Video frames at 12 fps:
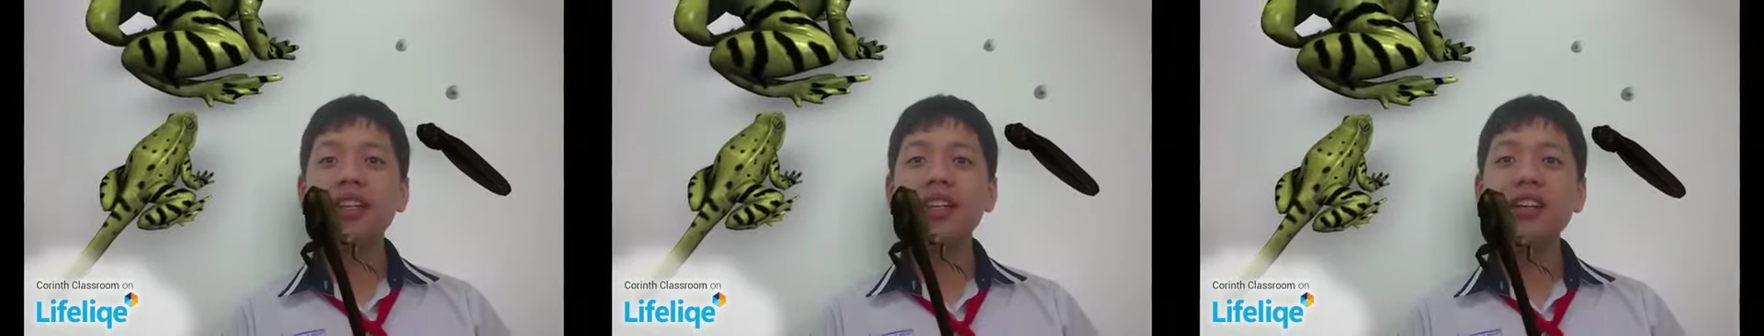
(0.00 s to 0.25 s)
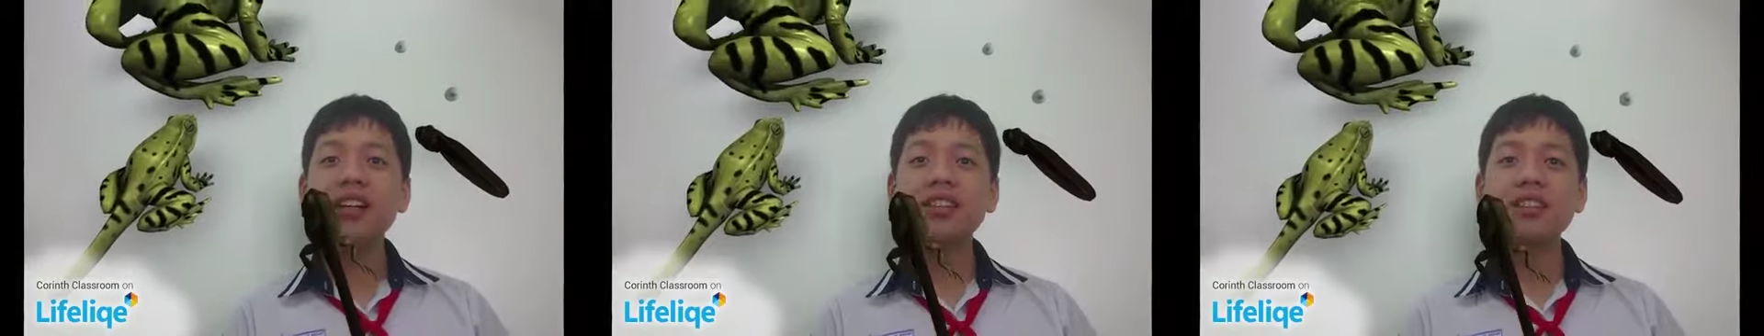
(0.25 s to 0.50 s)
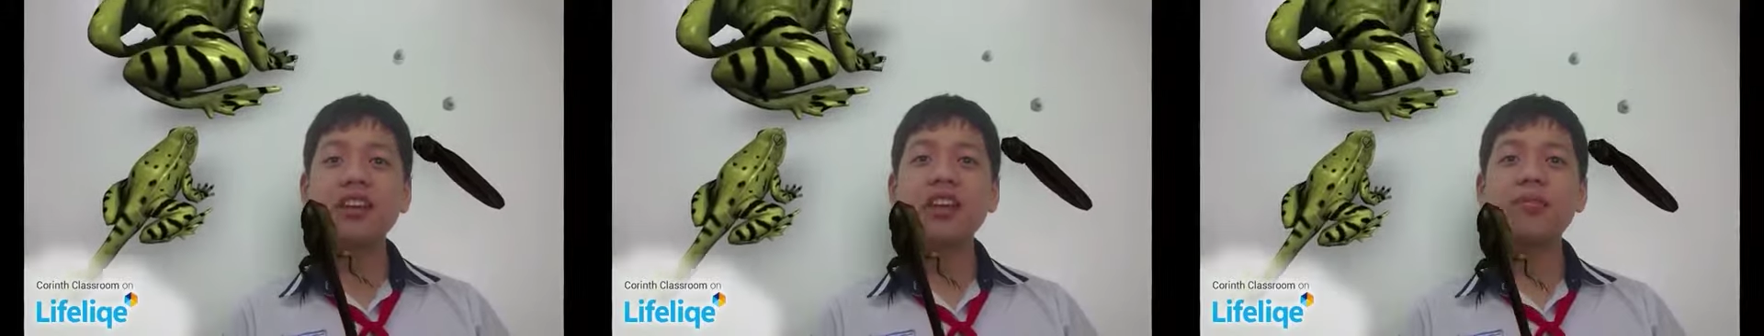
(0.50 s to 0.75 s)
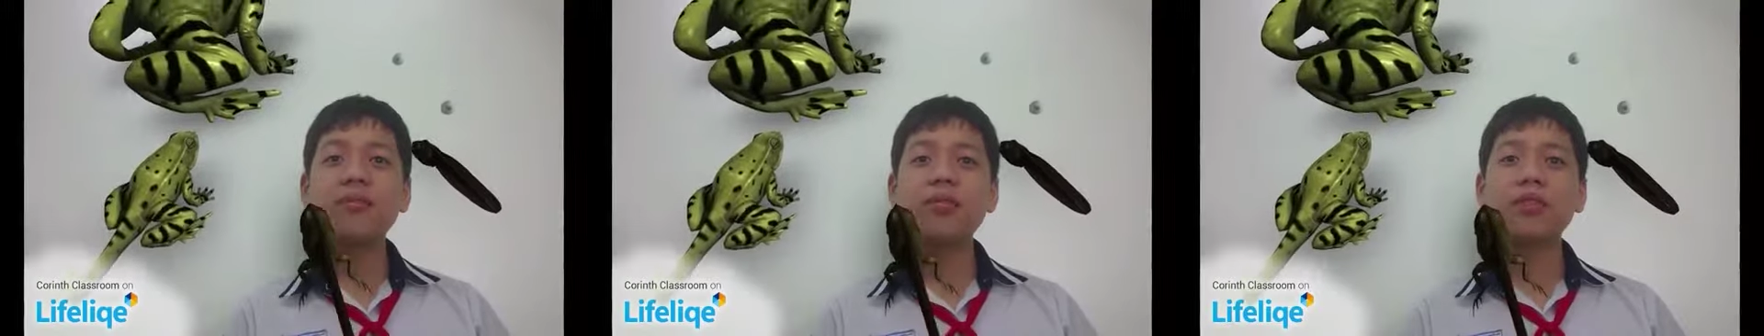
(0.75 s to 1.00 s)
The lungs
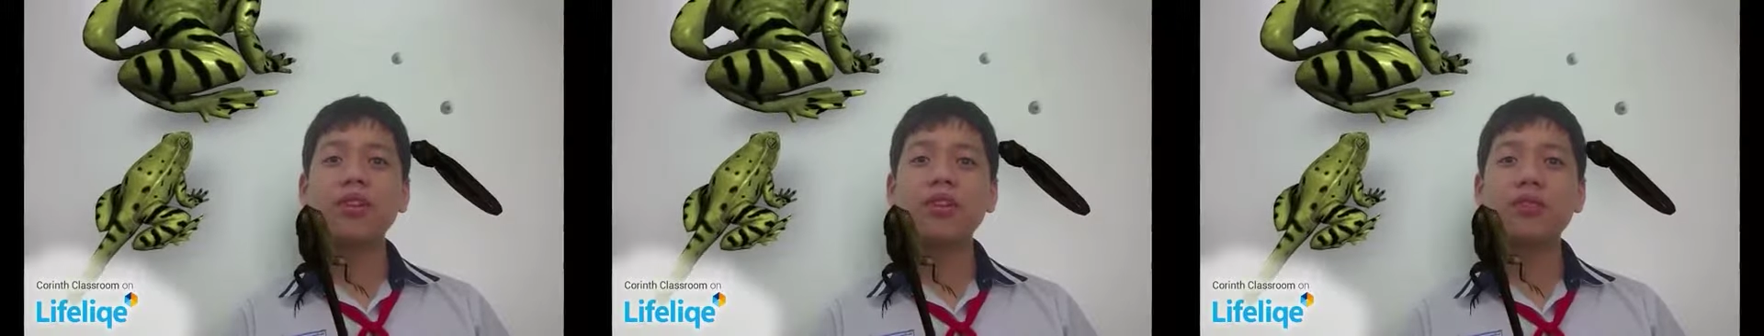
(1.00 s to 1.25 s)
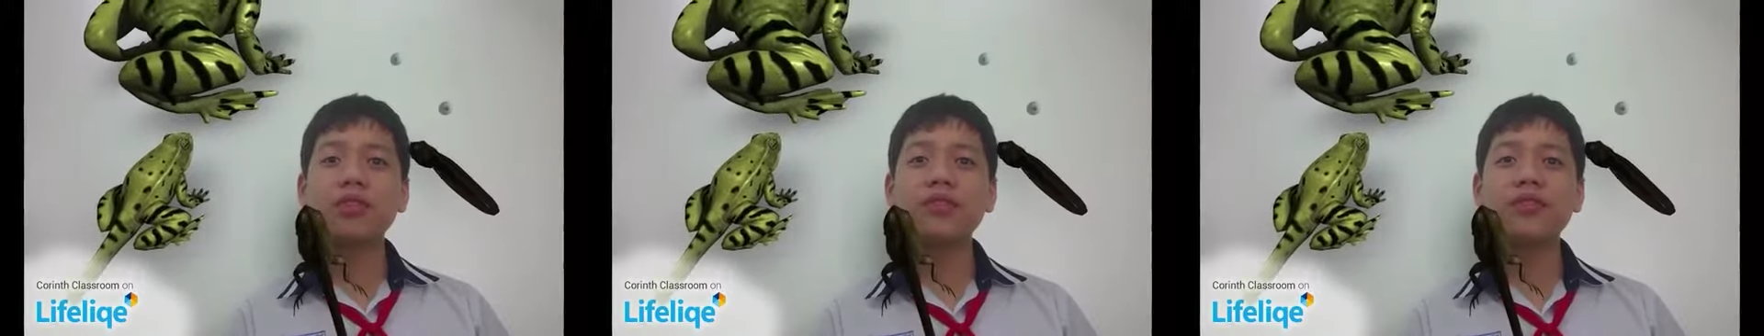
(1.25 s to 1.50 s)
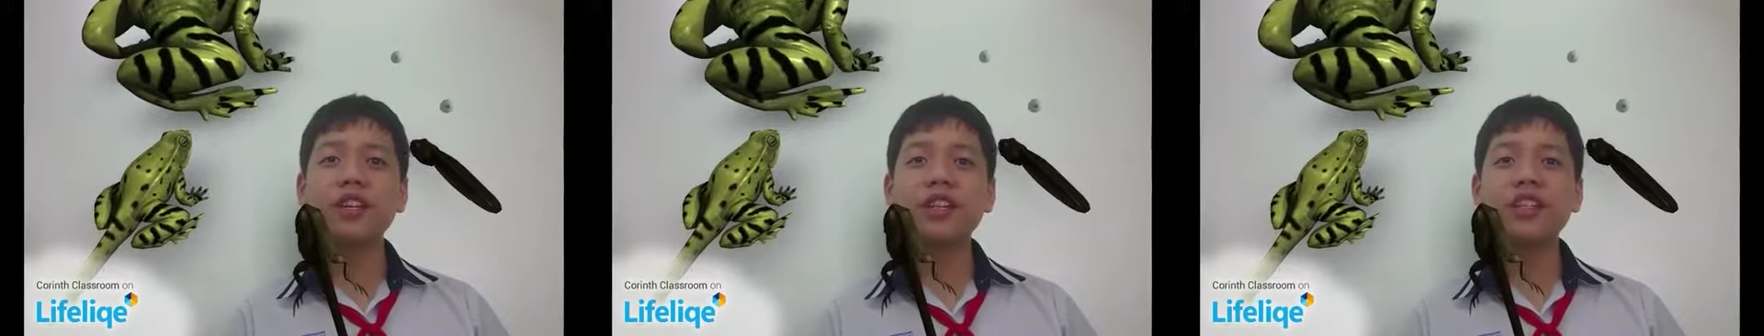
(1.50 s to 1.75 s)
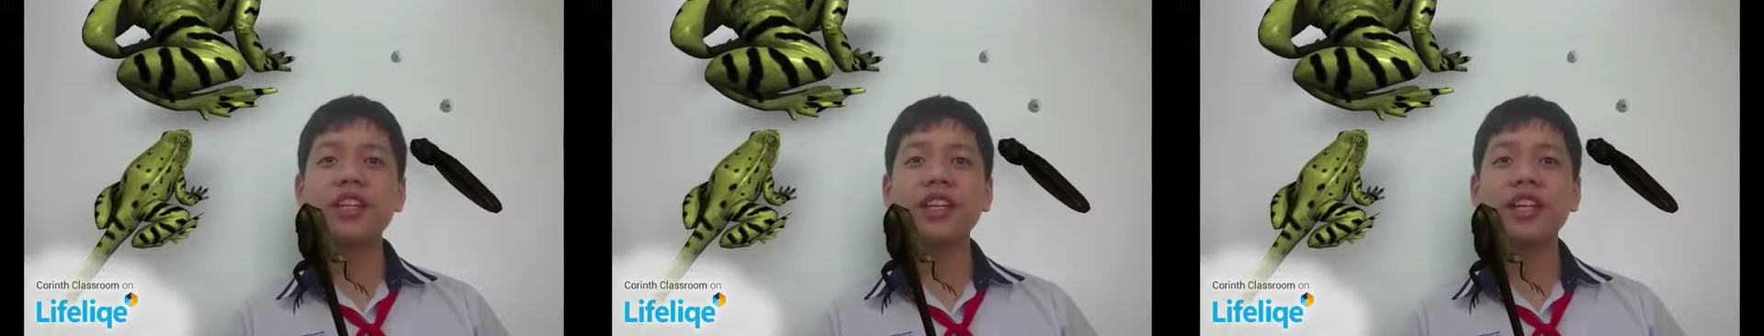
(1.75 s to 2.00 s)
are almost
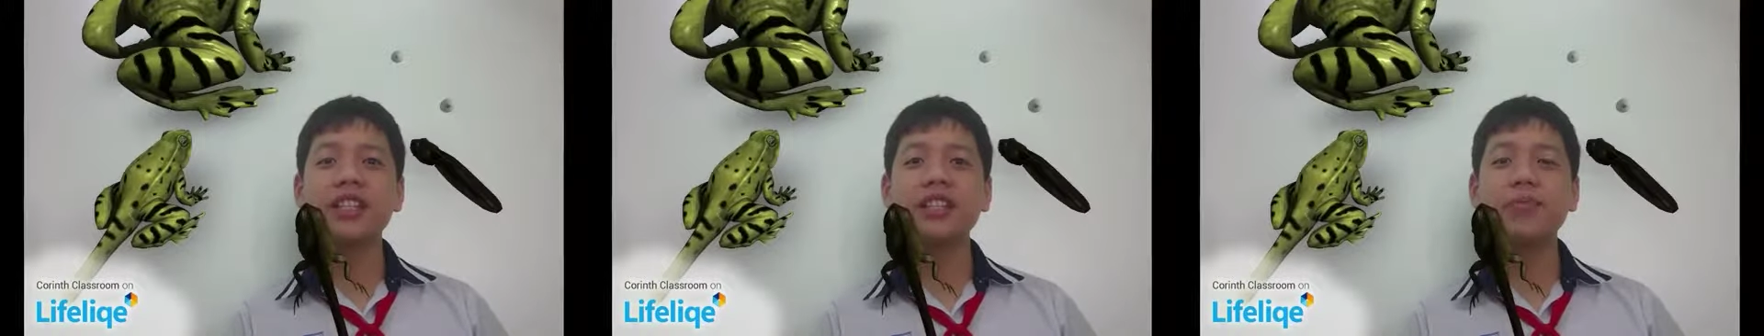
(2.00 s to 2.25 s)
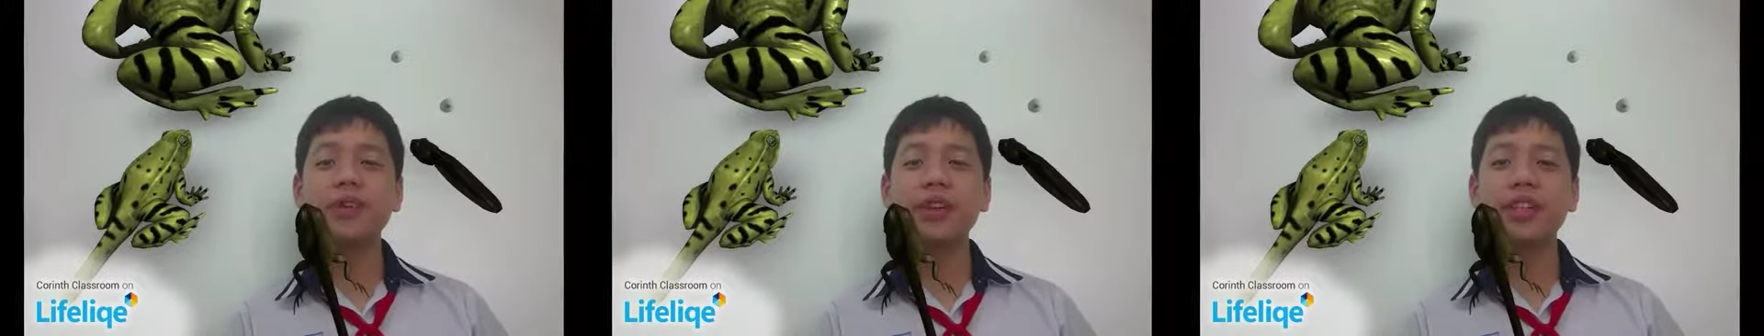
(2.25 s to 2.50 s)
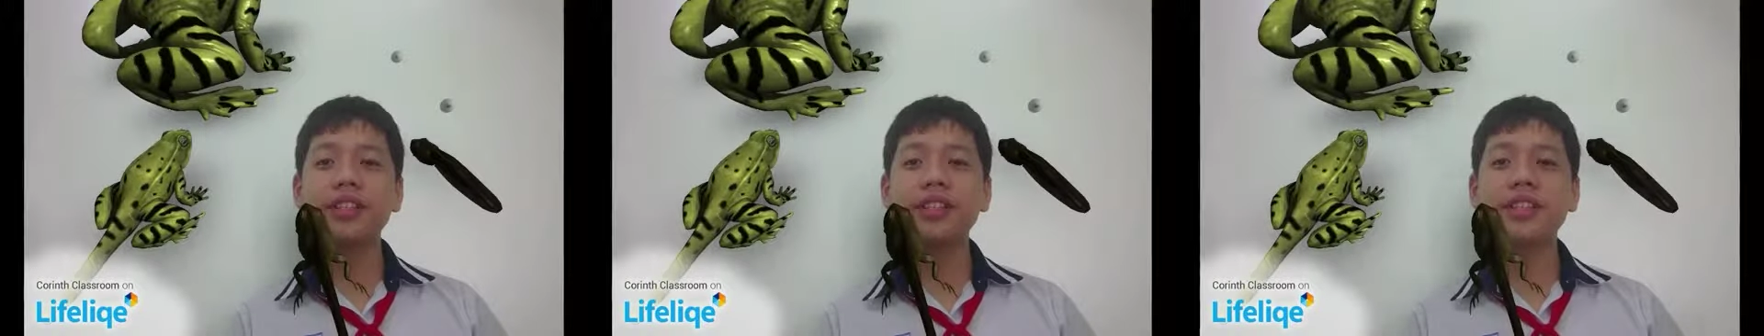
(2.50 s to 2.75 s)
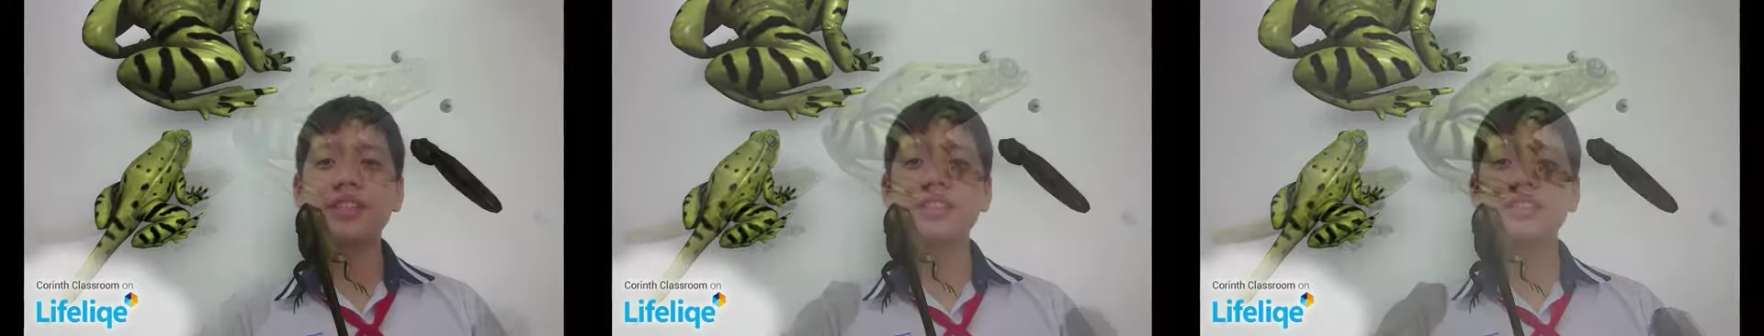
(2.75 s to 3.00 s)
functioning at this point.